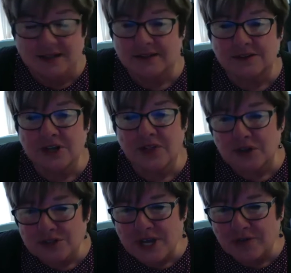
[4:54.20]
look at
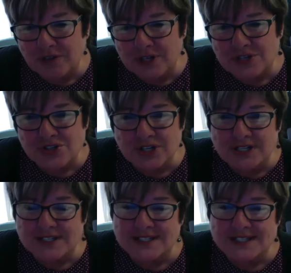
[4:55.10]
their definition
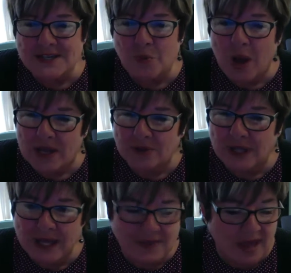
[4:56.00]
and see why you
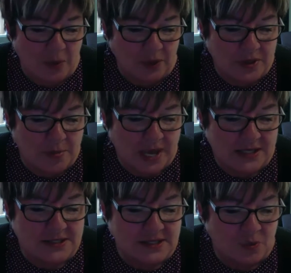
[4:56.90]
like that one the
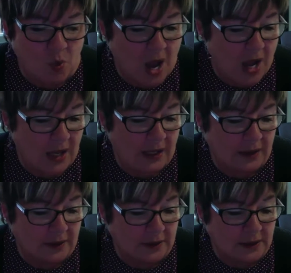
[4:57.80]
best and why.
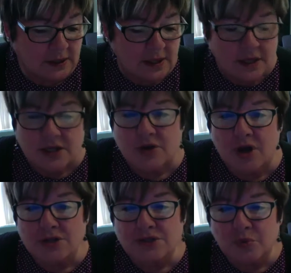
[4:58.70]
You
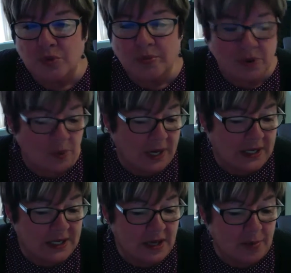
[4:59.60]
also will be
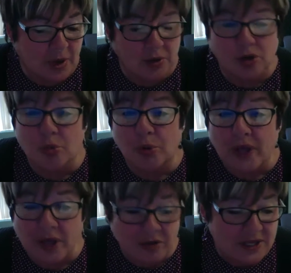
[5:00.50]
writing about global
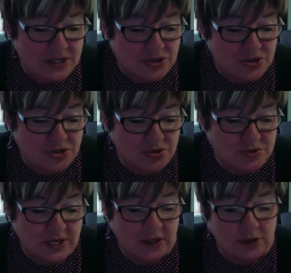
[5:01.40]
health issues
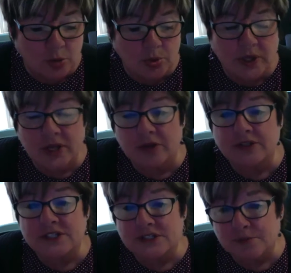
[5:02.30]
and global
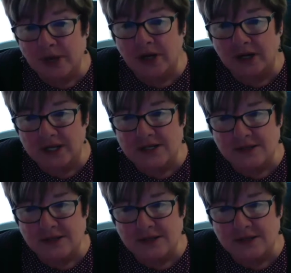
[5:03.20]
health disparities